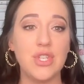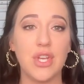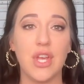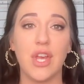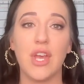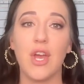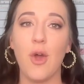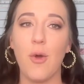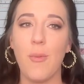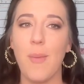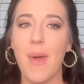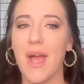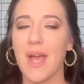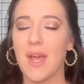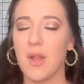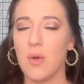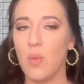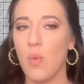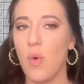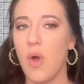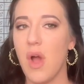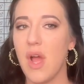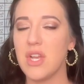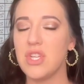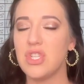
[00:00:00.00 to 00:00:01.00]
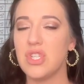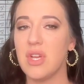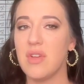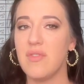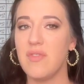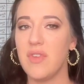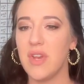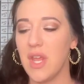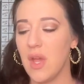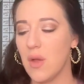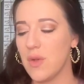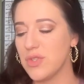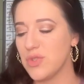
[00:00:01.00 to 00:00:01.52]
you can go back and watch
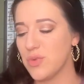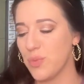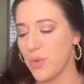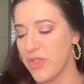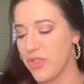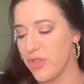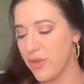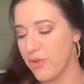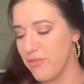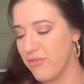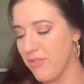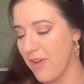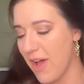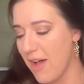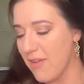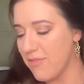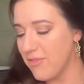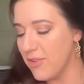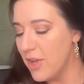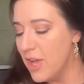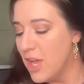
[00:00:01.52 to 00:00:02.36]
videos 1 through 5.